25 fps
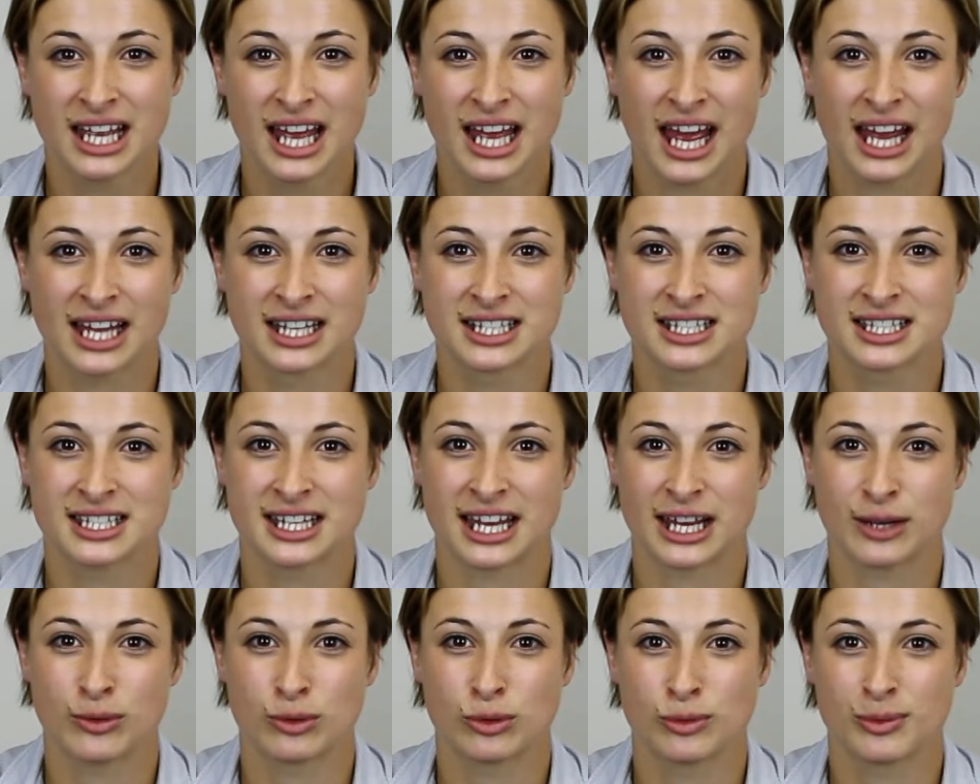and
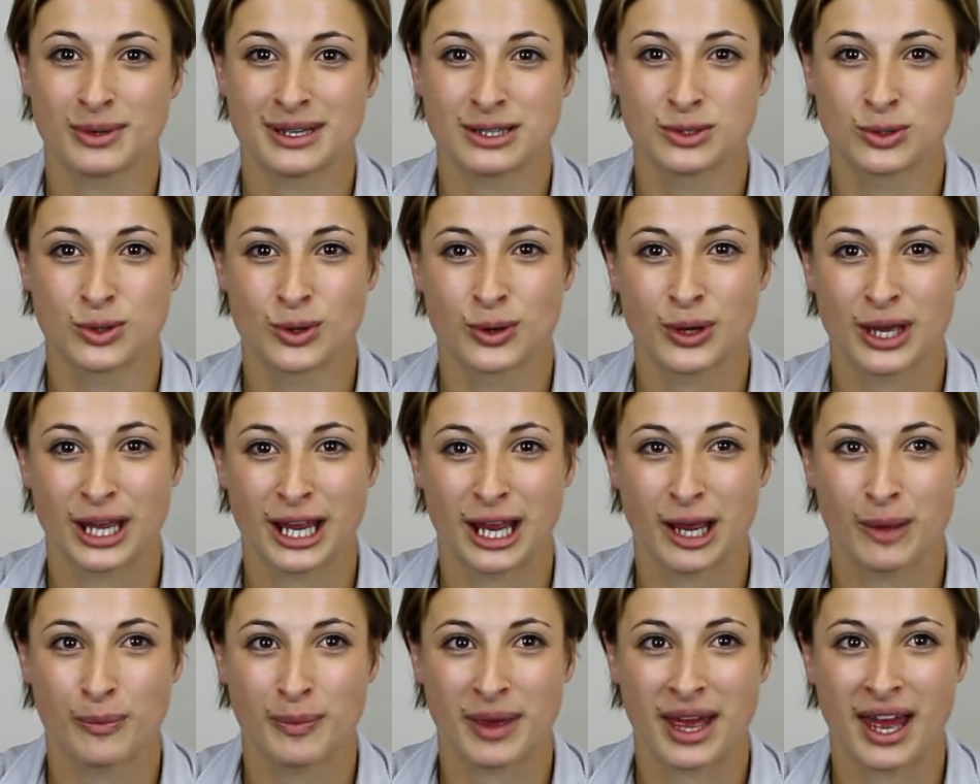today we'll be
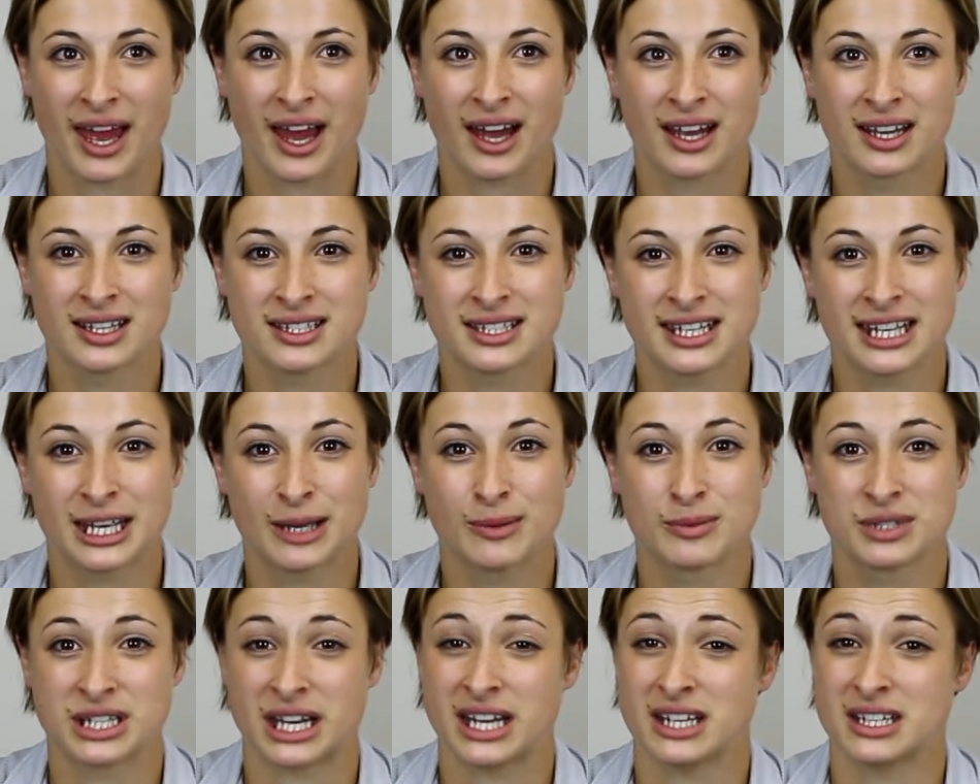talking about
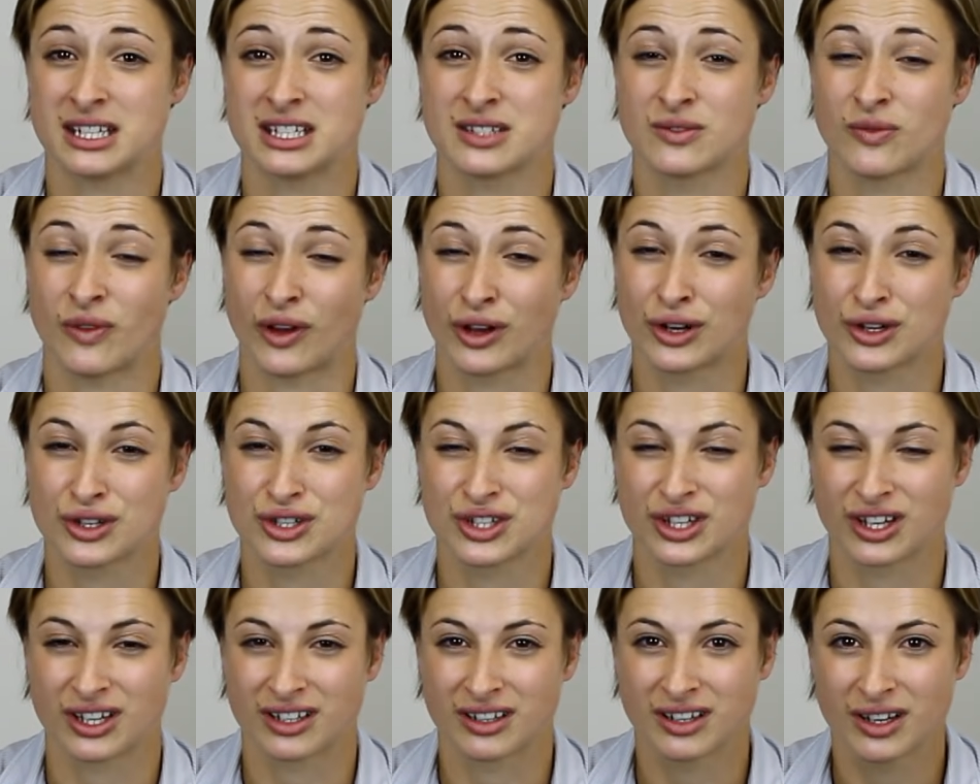TMJ
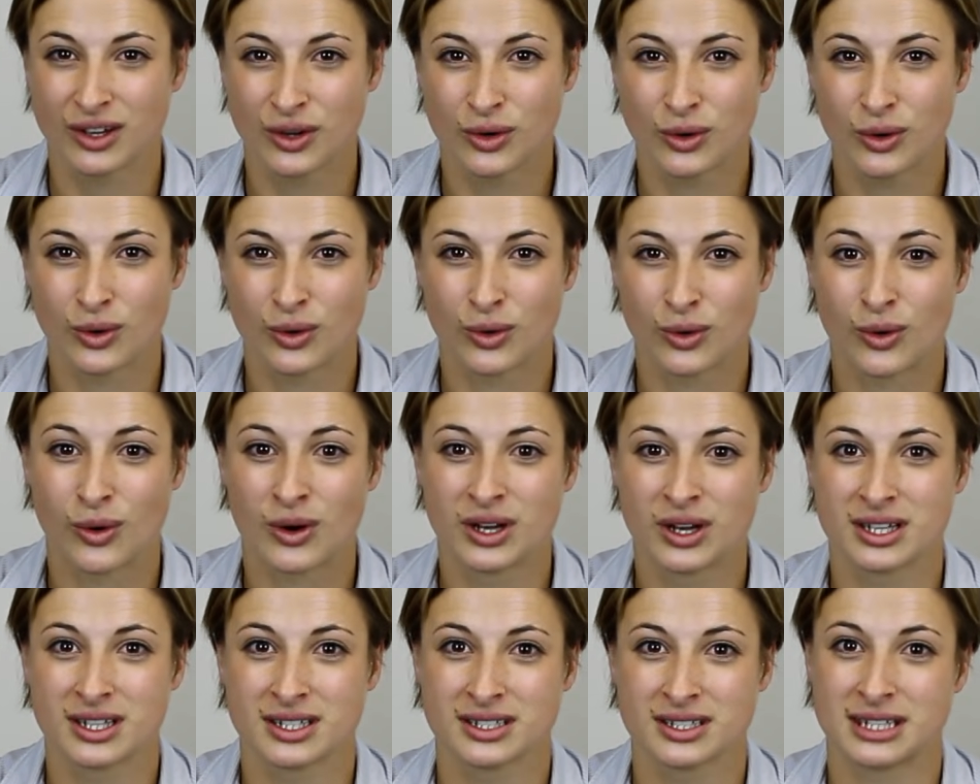dysfunction
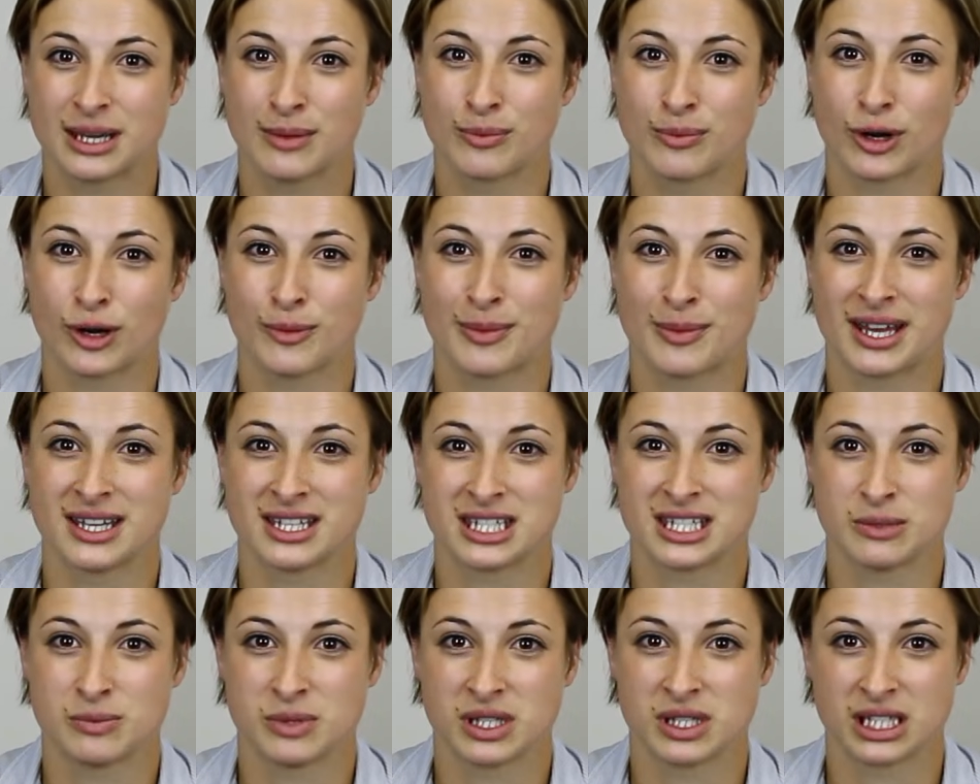or
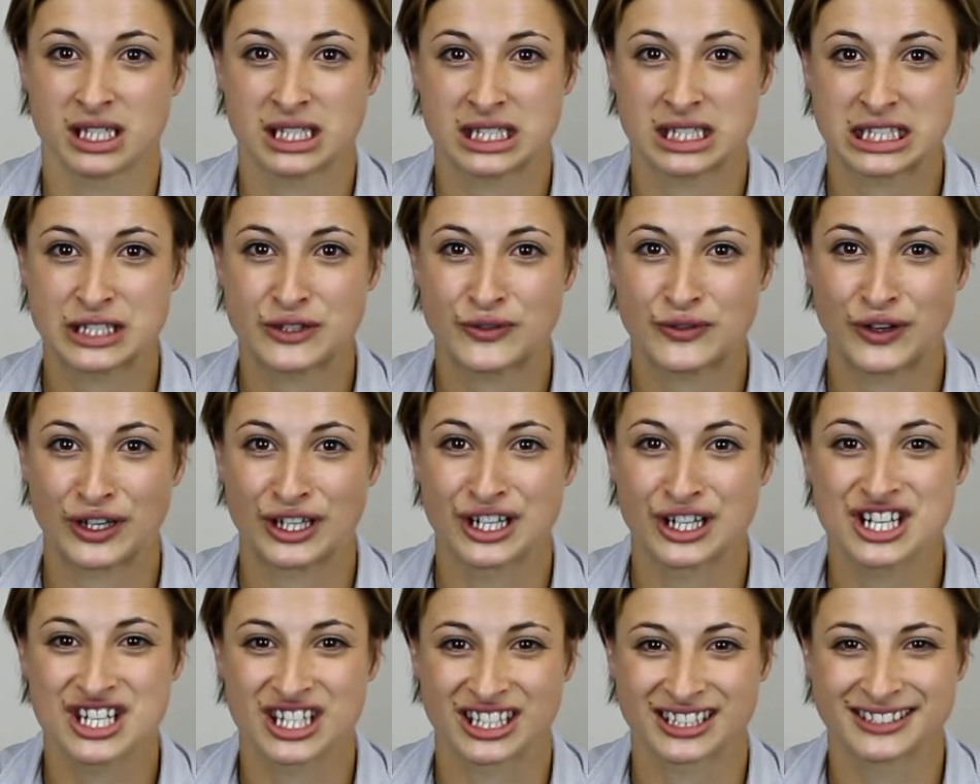temporomandibular
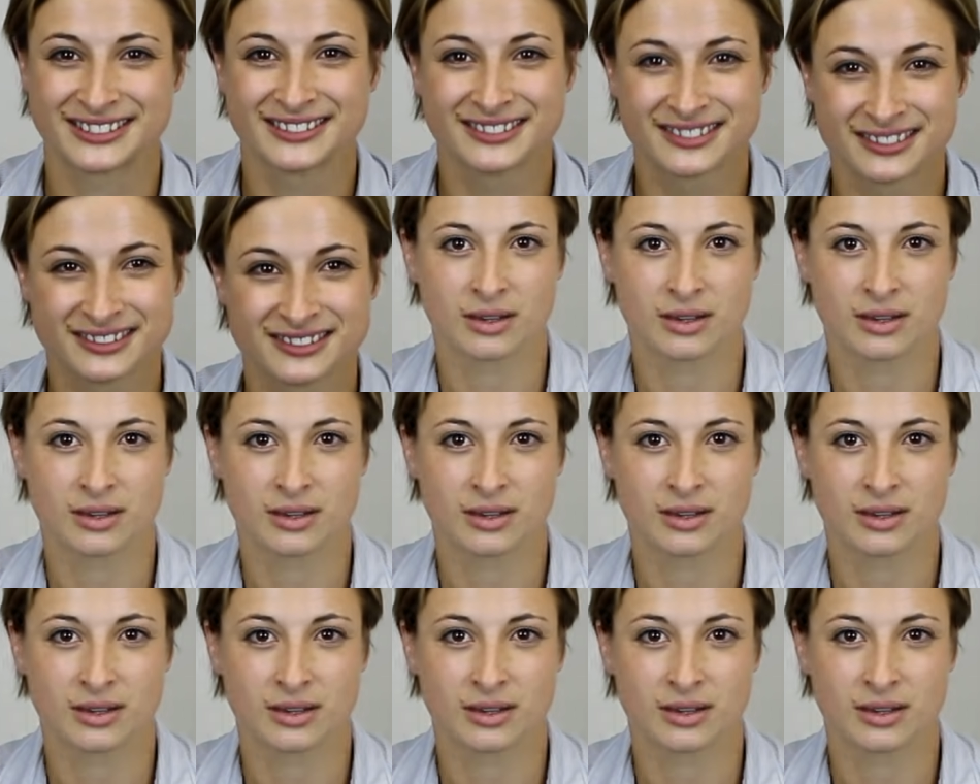dysfunction.